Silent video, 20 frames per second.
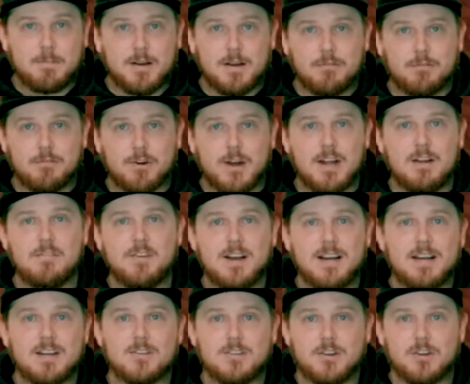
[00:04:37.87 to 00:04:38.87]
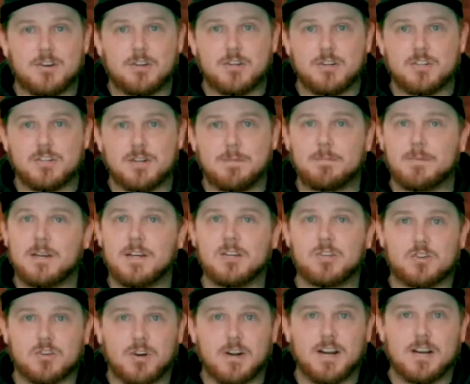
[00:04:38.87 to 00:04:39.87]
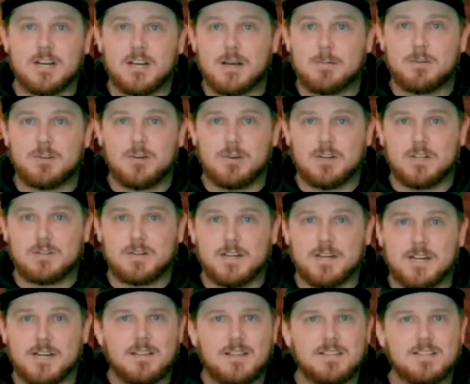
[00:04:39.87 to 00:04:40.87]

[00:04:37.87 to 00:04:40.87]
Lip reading: But for any of you guys that are just simply starting at Diablo 2 Resurrected,